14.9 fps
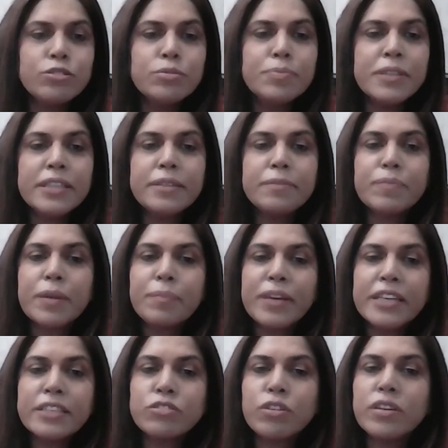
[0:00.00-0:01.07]
to be
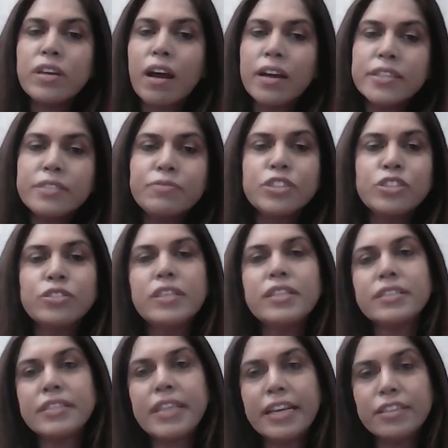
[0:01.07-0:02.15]
based on artificial
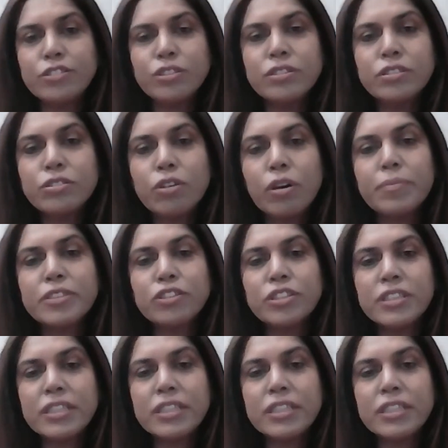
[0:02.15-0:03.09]
intelligence or machine